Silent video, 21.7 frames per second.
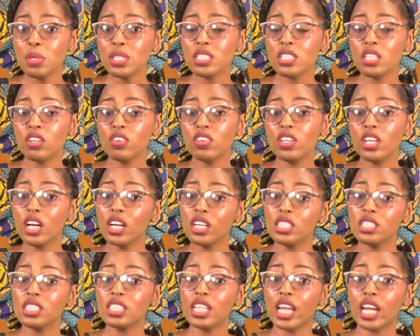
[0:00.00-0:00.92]

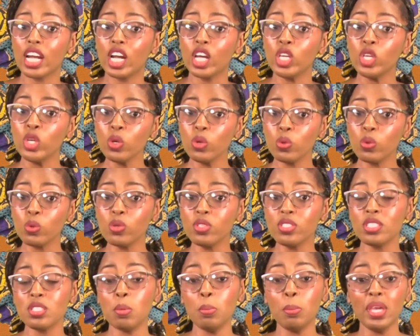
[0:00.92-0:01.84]
materials that are
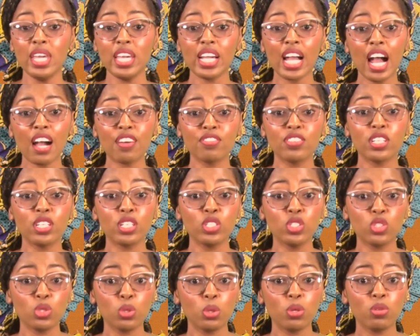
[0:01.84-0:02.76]
used to make
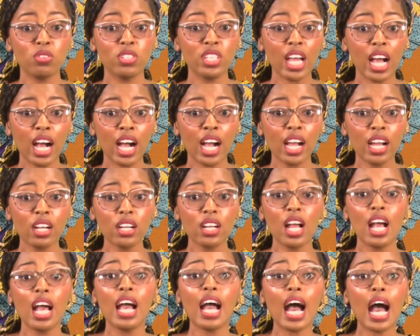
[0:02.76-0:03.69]
African jewelry are
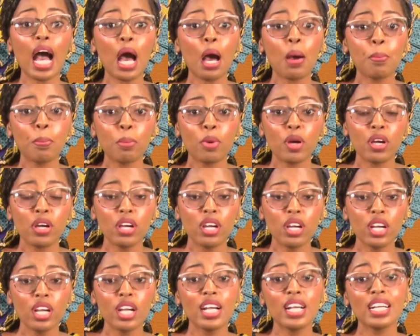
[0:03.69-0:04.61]

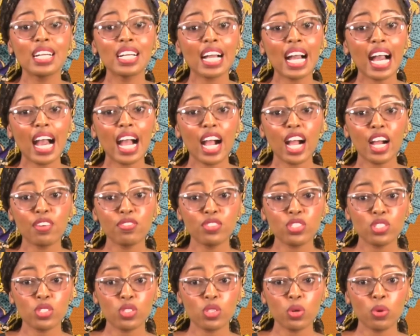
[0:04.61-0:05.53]
amber, carved
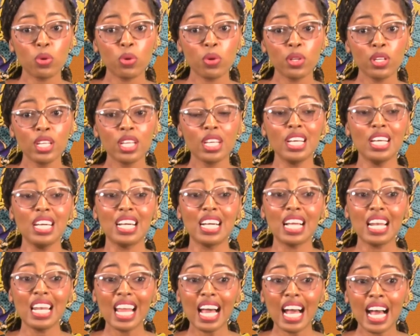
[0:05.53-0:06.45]
stone,
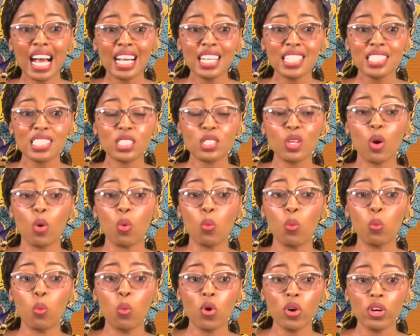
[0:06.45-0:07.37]
glass,
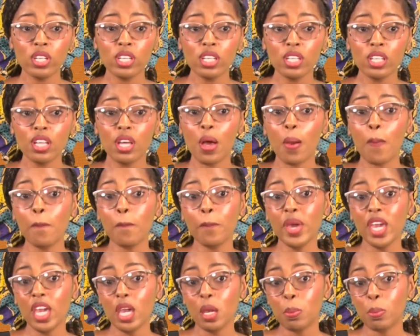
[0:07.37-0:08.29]
wood,
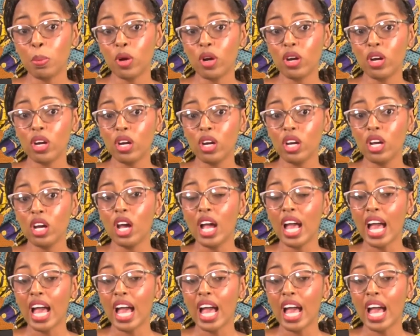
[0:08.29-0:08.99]
paper,